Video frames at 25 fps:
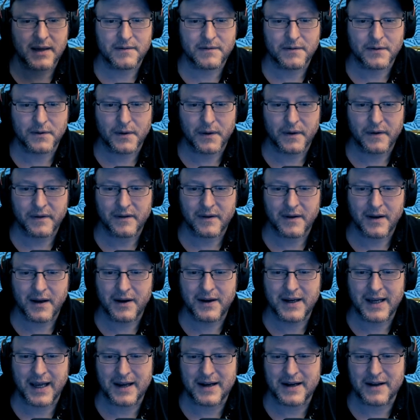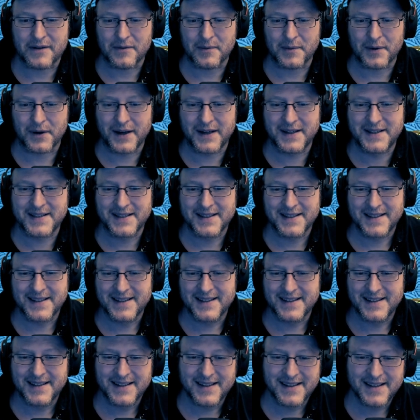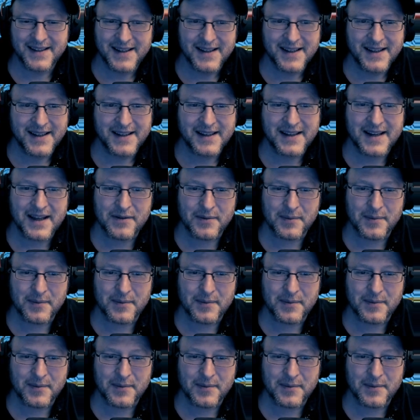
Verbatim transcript: for us. Okay, never mind. Never